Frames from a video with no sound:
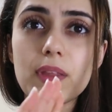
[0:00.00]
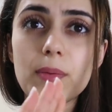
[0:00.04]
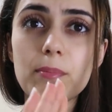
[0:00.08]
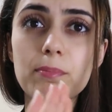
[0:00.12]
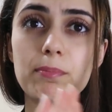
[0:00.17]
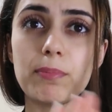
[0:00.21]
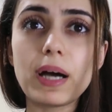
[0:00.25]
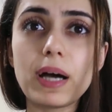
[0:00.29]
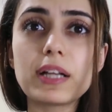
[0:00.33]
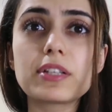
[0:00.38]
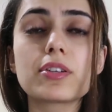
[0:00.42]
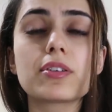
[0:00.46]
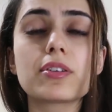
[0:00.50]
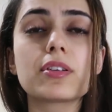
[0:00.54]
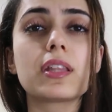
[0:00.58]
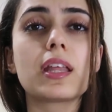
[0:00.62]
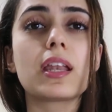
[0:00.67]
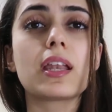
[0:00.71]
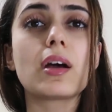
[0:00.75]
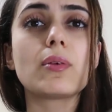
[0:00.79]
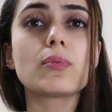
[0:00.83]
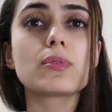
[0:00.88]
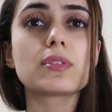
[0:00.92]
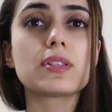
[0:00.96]
butter
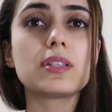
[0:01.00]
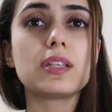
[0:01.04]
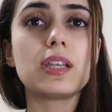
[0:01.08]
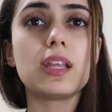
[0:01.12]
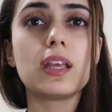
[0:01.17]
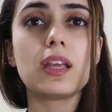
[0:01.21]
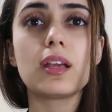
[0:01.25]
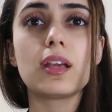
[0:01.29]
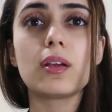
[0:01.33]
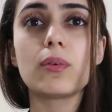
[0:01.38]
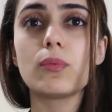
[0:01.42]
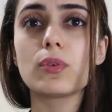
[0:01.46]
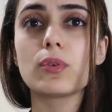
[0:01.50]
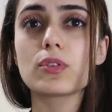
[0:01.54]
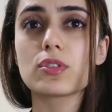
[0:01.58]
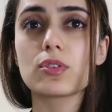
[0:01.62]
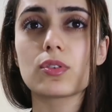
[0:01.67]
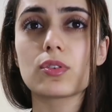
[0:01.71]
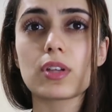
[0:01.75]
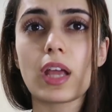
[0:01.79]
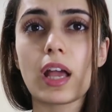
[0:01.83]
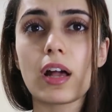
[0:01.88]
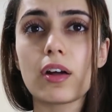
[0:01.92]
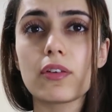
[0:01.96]
that I was eating was
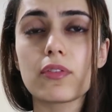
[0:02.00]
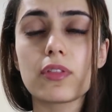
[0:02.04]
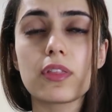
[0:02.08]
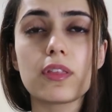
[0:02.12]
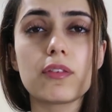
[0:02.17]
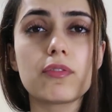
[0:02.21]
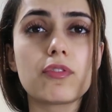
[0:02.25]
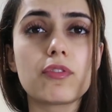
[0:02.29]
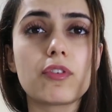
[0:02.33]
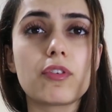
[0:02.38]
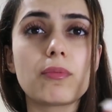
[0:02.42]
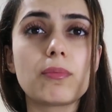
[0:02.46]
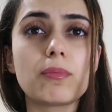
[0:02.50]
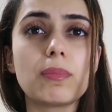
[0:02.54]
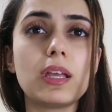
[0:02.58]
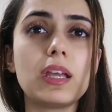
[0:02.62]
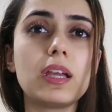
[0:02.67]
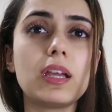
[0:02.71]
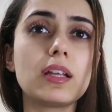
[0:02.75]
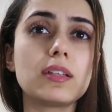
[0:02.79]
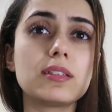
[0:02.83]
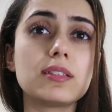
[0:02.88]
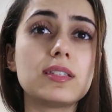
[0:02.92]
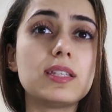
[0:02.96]
not healthy for
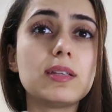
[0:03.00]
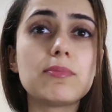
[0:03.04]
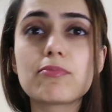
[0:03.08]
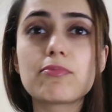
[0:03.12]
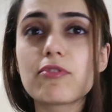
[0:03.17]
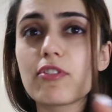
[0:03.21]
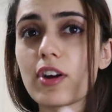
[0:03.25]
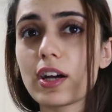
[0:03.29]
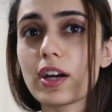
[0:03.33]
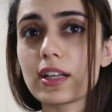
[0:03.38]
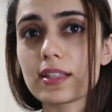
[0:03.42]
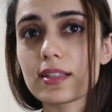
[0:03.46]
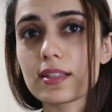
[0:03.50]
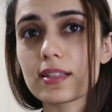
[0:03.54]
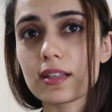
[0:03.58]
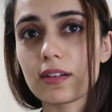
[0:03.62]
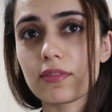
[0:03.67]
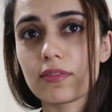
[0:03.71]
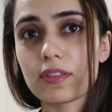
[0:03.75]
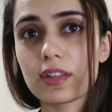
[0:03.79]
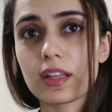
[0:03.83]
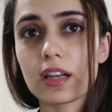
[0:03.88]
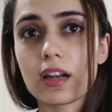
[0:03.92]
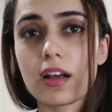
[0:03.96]
me, and deep fried
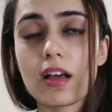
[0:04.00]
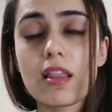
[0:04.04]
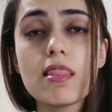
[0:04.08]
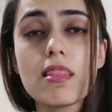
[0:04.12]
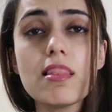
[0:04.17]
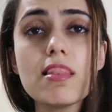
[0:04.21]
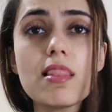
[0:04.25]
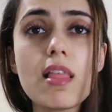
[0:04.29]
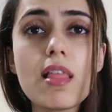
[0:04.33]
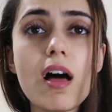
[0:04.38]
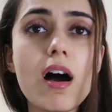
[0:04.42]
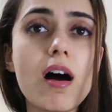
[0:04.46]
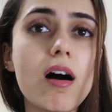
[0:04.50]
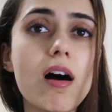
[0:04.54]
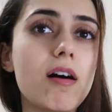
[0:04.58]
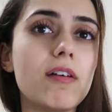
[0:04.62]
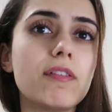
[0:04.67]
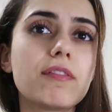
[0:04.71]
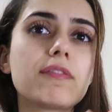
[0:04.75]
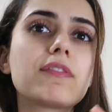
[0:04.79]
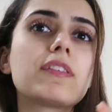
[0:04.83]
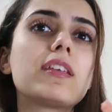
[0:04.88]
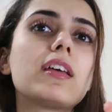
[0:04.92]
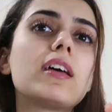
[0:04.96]
stuff that I
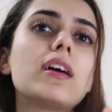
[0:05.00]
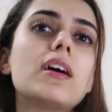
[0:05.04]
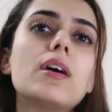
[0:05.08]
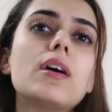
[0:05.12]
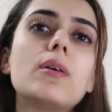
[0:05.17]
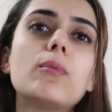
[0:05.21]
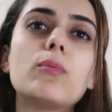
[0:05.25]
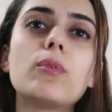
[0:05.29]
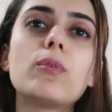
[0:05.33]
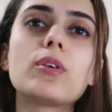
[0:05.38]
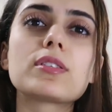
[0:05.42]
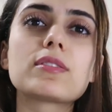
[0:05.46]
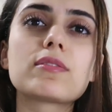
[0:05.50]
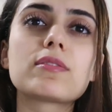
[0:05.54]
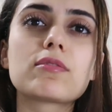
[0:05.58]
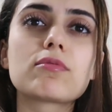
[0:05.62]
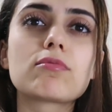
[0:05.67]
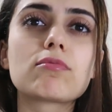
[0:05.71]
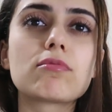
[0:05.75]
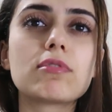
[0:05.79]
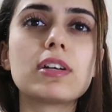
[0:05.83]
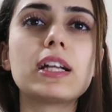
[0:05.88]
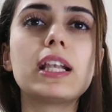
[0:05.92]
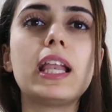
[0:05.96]
loved was
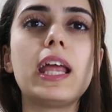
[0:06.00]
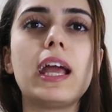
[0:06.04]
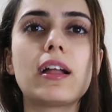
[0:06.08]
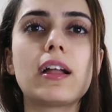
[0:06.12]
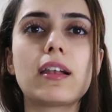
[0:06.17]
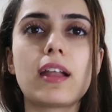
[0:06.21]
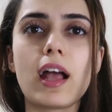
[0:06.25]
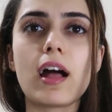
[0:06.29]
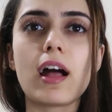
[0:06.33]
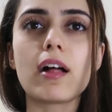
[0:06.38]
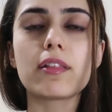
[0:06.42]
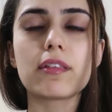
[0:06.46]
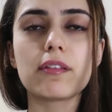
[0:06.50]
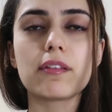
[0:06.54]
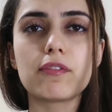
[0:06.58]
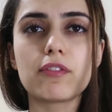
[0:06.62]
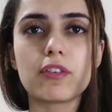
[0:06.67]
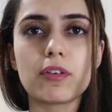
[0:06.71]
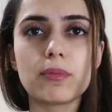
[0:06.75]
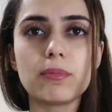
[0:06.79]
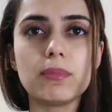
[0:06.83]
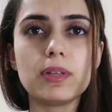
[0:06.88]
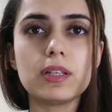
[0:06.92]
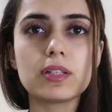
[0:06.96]
really unhealthy
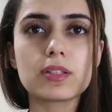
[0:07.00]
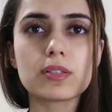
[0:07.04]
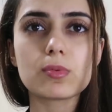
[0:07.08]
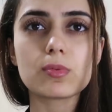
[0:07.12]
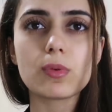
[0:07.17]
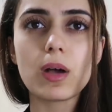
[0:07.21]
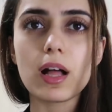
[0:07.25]
for me as